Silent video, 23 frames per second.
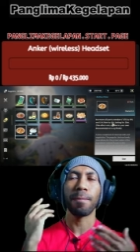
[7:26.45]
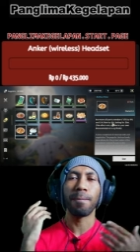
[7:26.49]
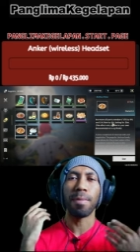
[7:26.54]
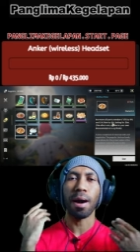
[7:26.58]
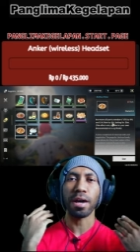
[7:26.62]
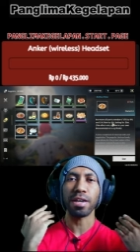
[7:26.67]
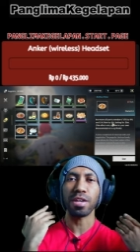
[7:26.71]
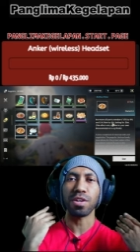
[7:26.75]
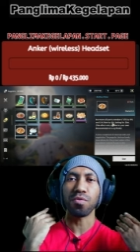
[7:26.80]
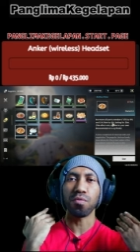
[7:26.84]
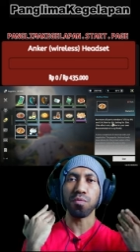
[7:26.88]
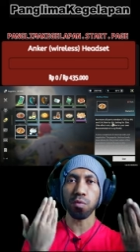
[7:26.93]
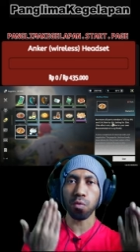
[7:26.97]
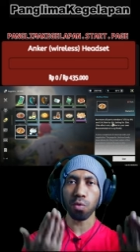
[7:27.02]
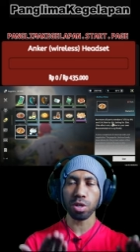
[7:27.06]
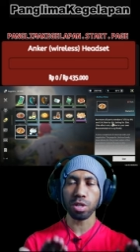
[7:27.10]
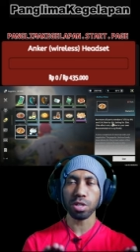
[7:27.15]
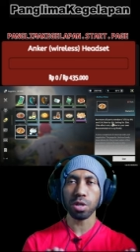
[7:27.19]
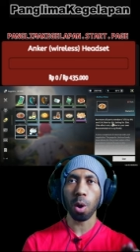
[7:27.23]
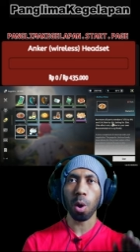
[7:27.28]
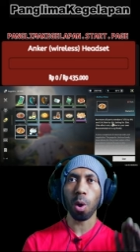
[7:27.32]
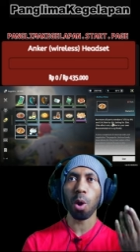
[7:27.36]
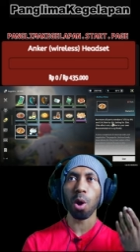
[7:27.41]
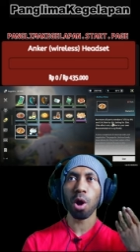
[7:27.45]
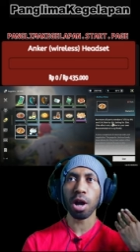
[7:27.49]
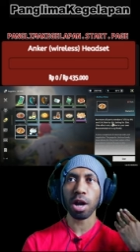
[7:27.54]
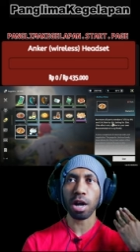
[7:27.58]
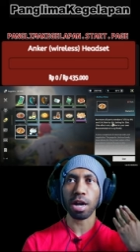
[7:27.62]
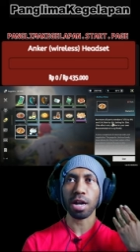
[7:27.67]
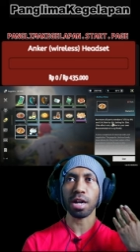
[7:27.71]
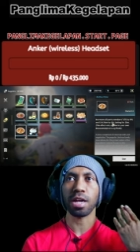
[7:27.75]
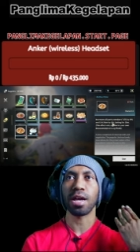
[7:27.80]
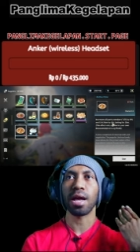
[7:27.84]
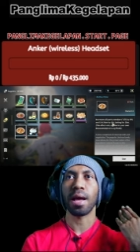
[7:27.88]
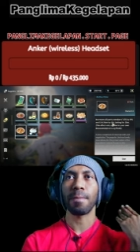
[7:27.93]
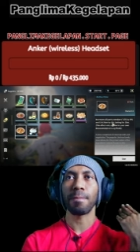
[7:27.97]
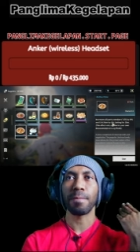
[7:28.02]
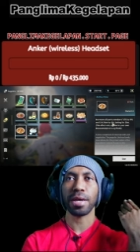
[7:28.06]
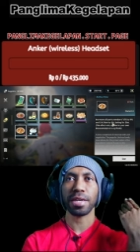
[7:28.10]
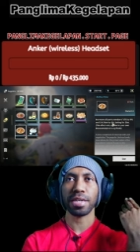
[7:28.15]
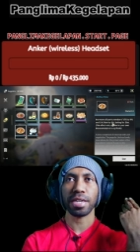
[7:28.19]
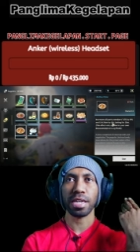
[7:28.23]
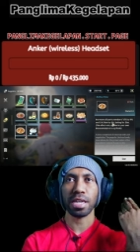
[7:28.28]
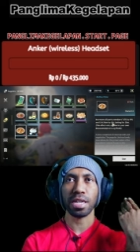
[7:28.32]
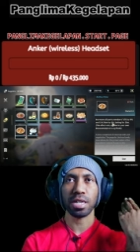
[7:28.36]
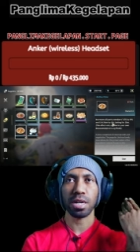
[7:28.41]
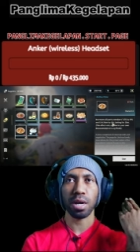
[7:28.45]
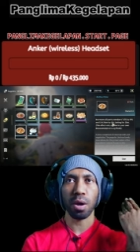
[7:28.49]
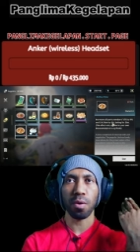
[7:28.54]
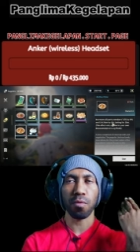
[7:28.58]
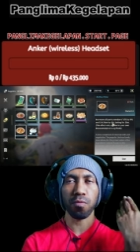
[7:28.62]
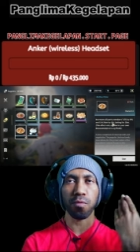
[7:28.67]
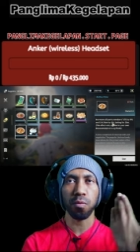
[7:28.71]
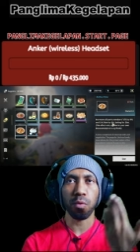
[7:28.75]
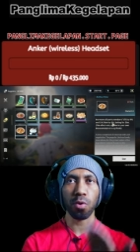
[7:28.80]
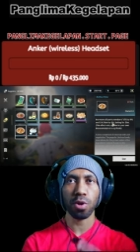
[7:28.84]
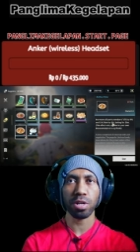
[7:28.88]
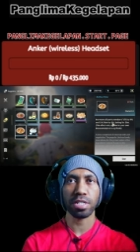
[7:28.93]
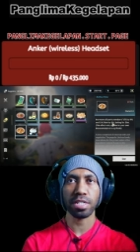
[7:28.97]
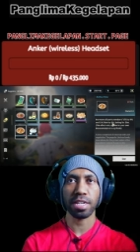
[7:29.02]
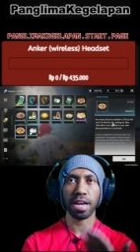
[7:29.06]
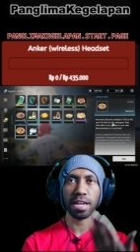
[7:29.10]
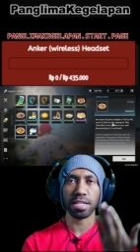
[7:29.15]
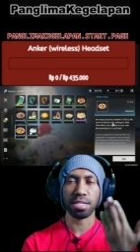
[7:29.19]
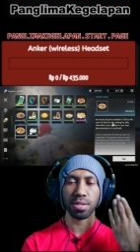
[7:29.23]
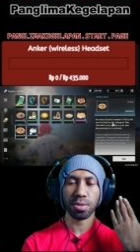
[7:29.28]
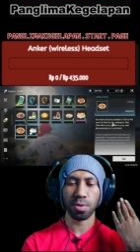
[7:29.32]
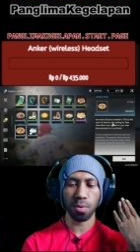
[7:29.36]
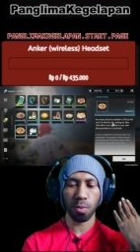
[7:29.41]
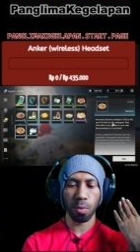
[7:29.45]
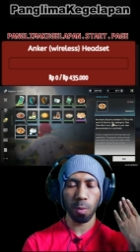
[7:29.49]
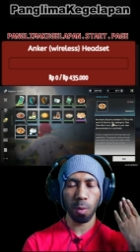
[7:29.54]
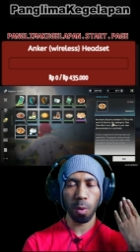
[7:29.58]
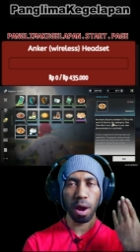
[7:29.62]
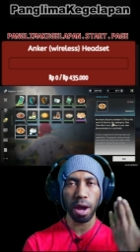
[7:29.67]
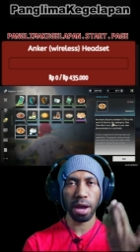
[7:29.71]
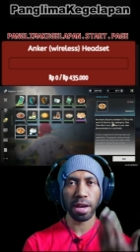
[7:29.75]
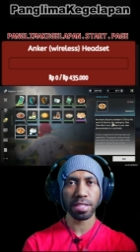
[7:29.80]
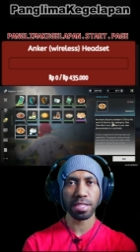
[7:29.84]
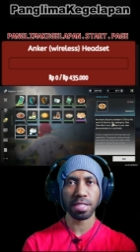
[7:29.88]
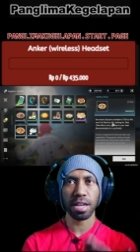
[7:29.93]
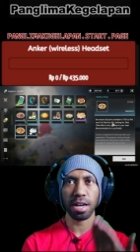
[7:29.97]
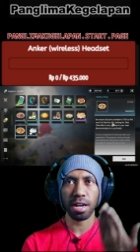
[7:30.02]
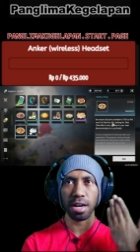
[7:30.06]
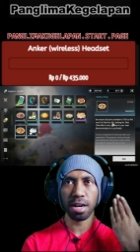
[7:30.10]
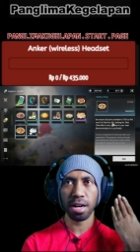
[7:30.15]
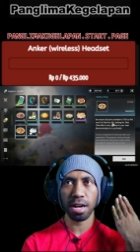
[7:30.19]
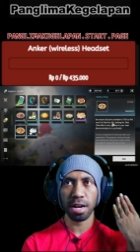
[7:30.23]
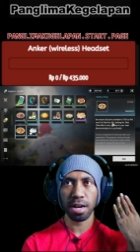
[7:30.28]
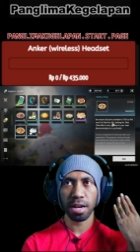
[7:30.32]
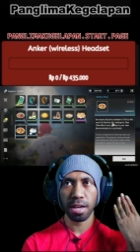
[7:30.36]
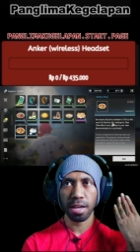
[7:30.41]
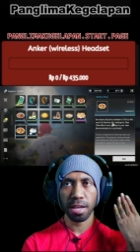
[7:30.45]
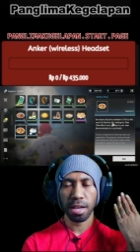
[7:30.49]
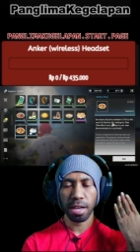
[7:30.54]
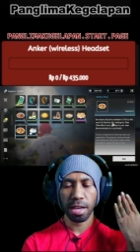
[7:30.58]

buying food or making a food that quite uh,